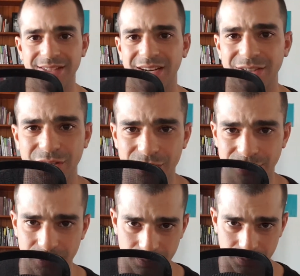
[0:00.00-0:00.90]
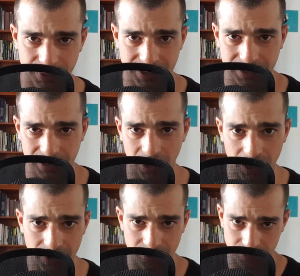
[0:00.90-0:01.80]
that I don't particularly
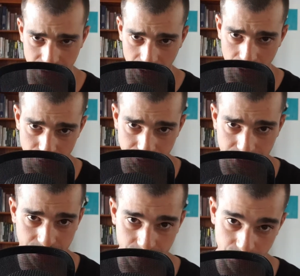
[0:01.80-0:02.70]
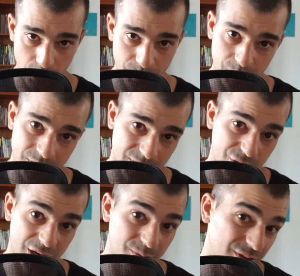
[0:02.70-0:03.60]
like, along with the ropey ones, the
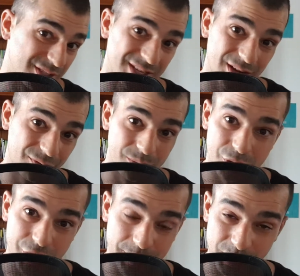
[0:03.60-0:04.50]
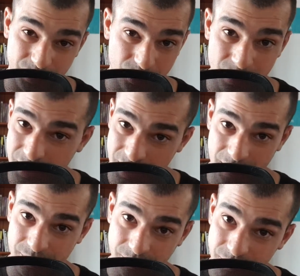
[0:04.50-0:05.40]
cheap ones that you get from the cheap store,
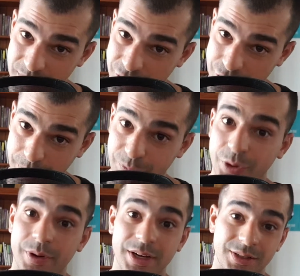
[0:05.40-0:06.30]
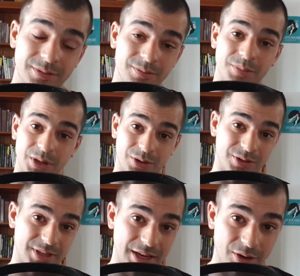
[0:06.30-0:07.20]
they're cheap for a reason, because
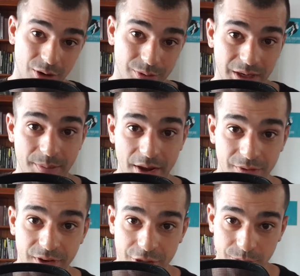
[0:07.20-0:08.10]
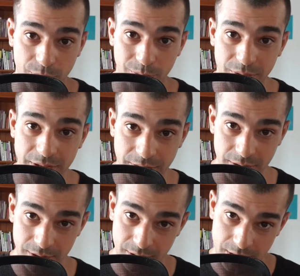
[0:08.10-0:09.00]
they're not really manufactured properly.
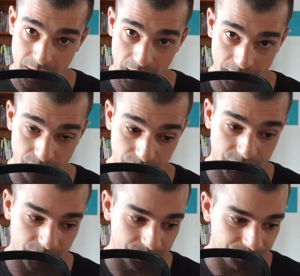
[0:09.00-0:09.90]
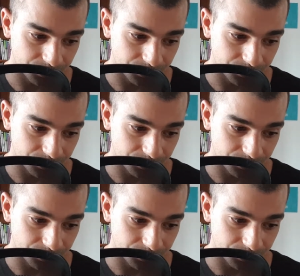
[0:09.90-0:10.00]
And also,